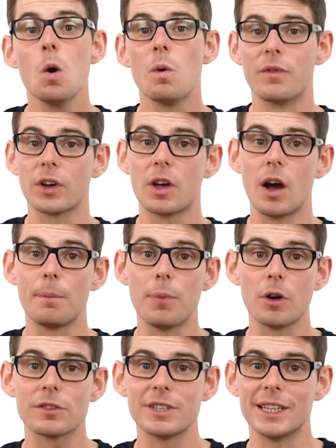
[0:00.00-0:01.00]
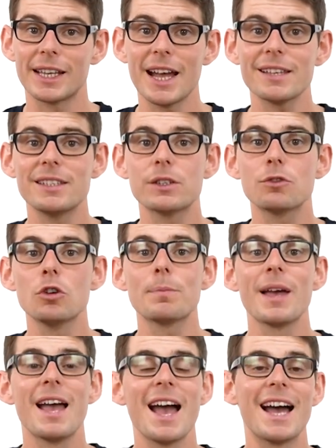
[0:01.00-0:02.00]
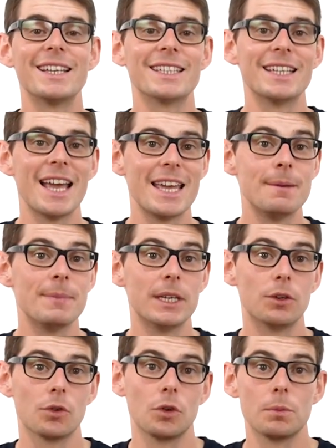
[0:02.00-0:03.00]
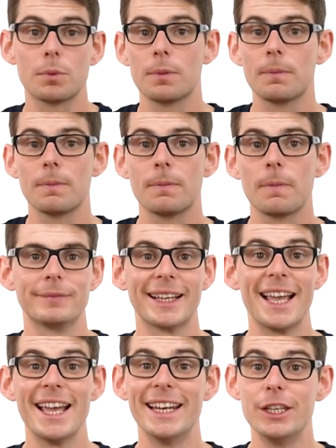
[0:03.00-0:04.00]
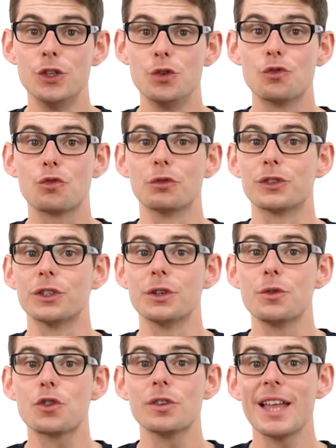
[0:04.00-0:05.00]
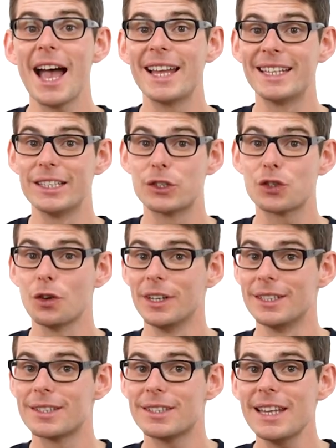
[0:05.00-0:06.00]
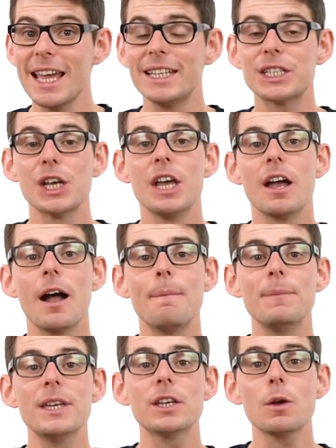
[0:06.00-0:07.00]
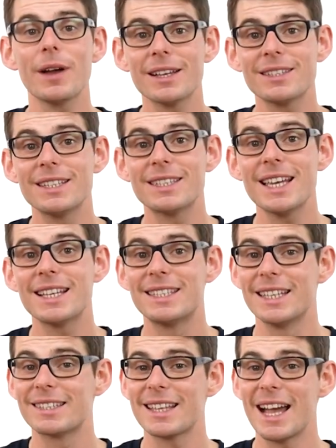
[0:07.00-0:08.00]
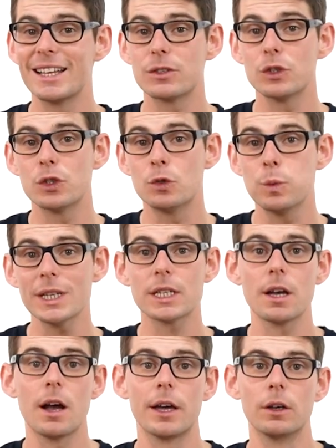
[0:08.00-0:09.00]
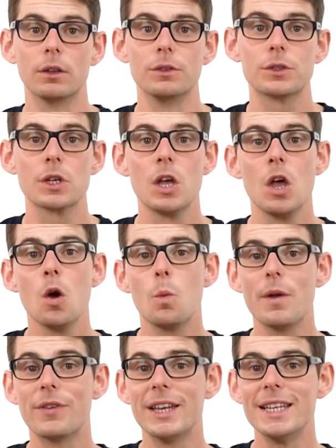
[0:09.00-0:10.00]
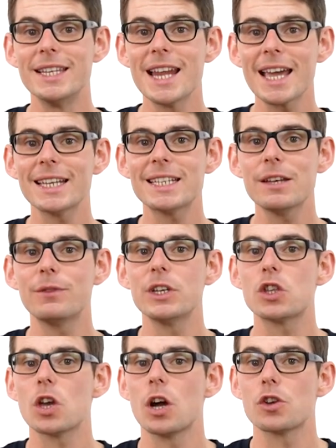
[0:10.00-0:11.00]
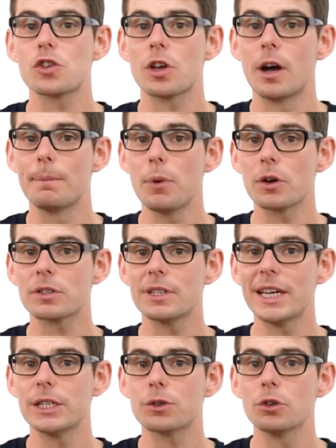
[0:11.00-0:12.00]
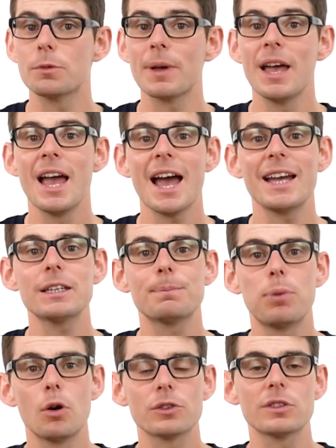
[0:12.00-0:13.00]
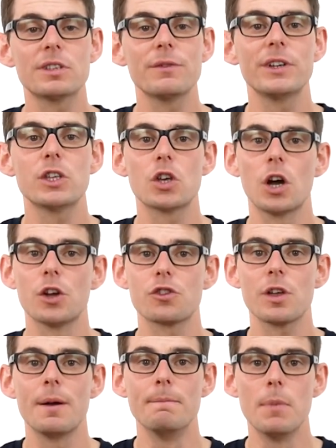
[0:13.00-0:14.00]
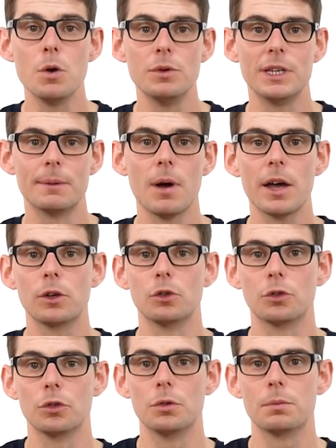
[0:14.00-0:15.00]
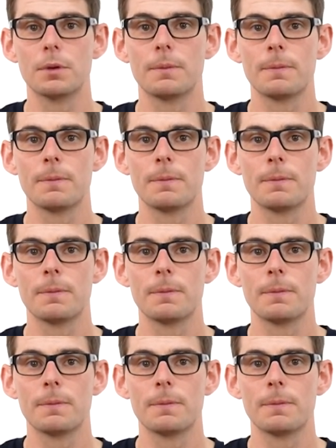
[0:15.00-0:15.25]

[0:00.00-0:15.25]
with a carboxylic acid group and an amine group. In a neutral solution and in solid state, amino acids exist as zwitter ions, with a negatively charged carboxylate group and positively charged ammonium ion group.